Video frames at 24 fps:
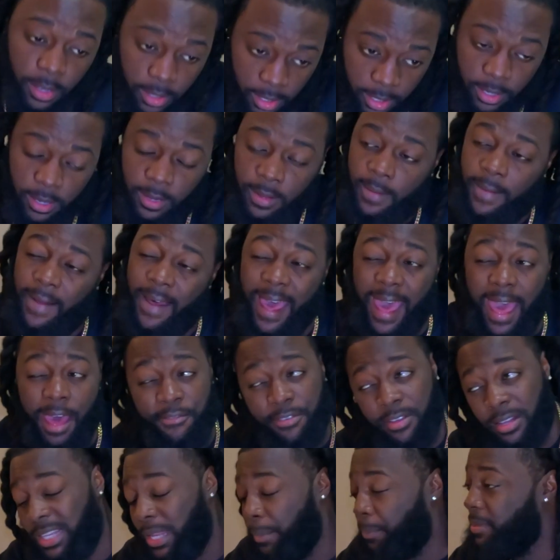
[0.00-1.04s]
I
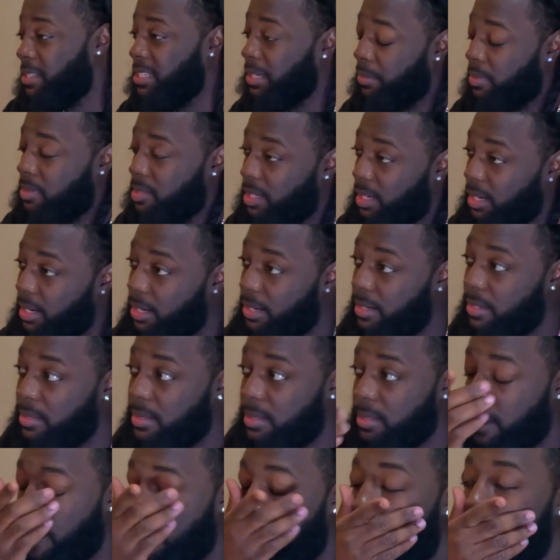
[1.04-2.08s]
have clippers
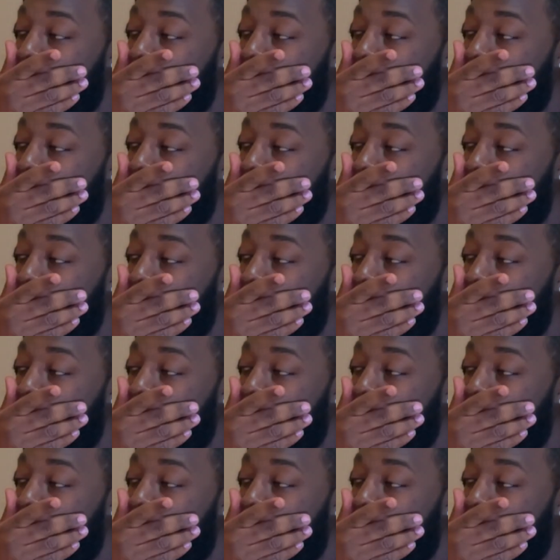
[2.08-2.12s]
upstairs.